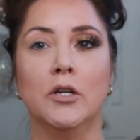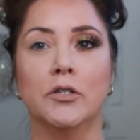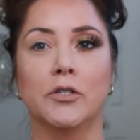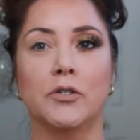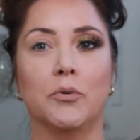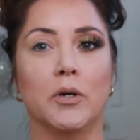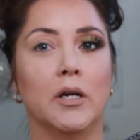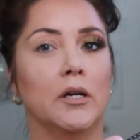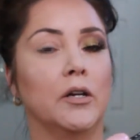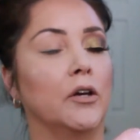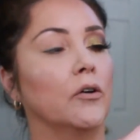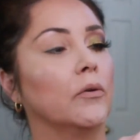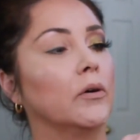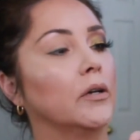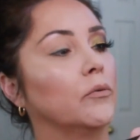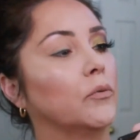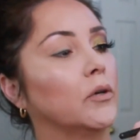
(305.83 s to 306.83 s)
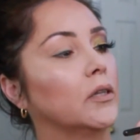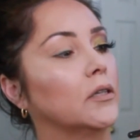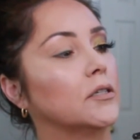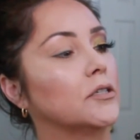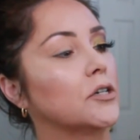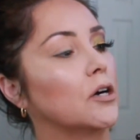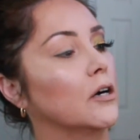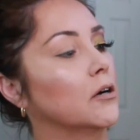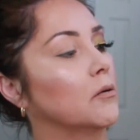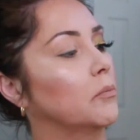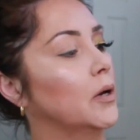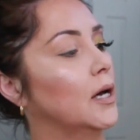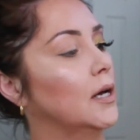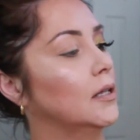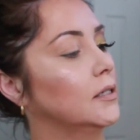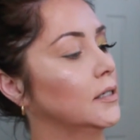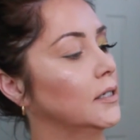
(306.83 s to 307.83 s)
So we're going to go in with the Tarte
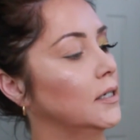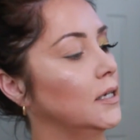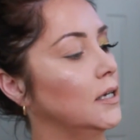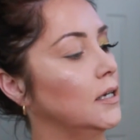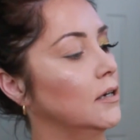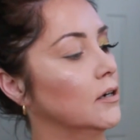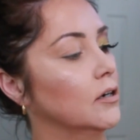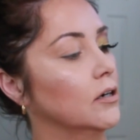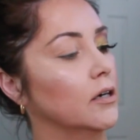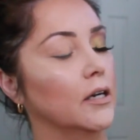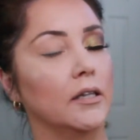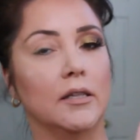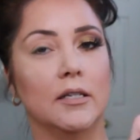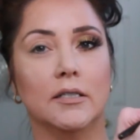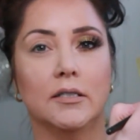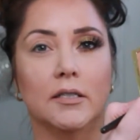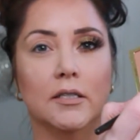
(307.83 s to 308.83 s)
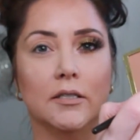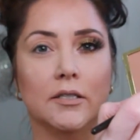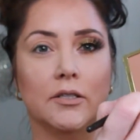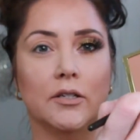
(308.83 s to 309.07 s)
palette here, and this is